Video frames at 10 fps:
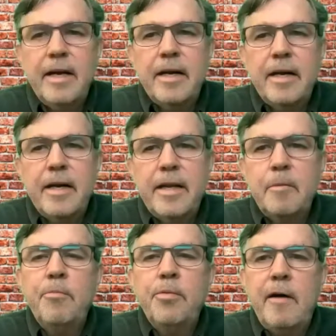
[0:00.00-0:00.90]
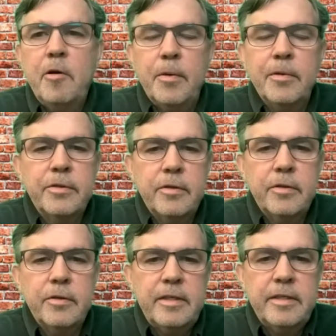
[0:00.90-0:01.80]
them up and running profitable so
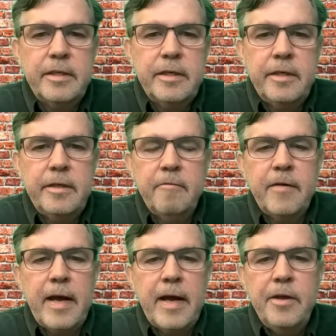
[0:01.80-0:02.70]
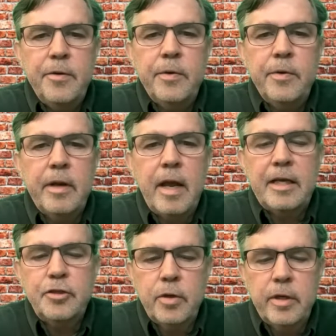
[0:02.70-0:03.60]
they see the value in
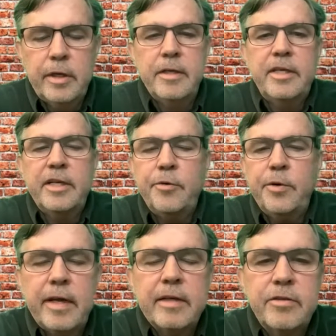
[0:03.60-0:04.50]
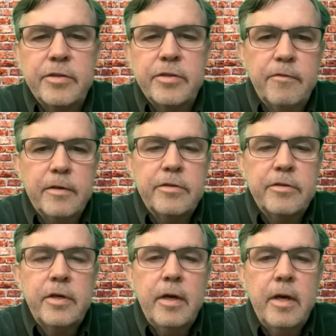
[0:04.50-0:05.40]
actually continuing that
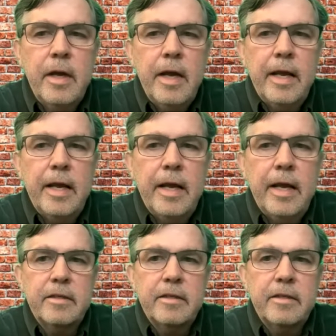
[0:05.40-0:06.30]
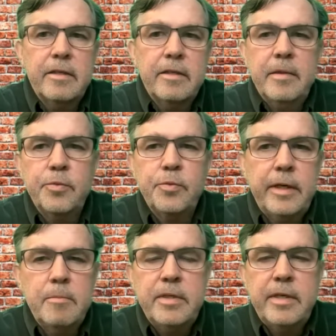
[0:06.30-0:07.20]
service. And I think that some of this
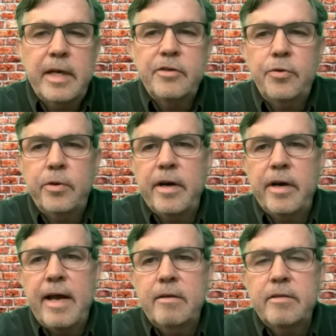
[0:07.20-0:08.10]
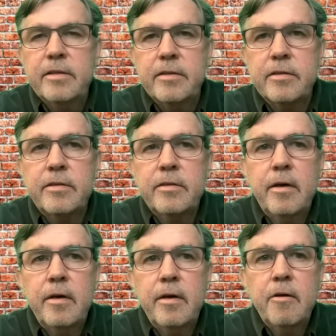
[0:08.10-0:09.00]
really comes down to an
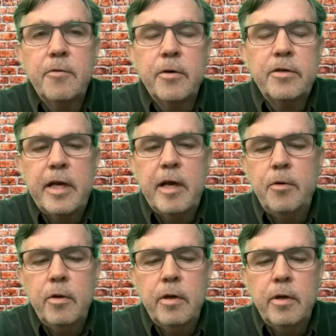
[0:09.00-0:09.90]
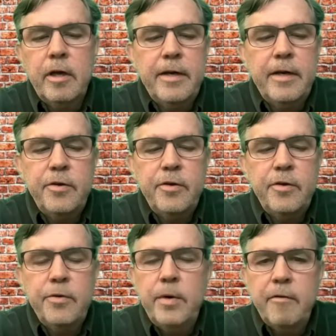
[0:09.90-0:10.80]
analysis. For example, if I do
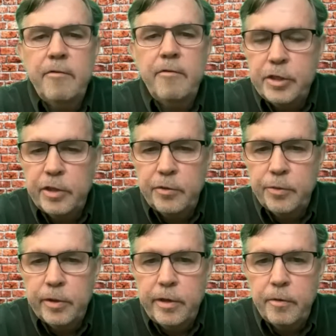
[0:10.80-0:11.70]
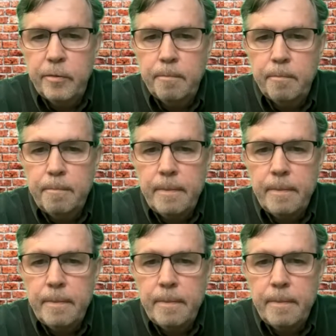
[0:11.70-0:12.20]
have 3 children at home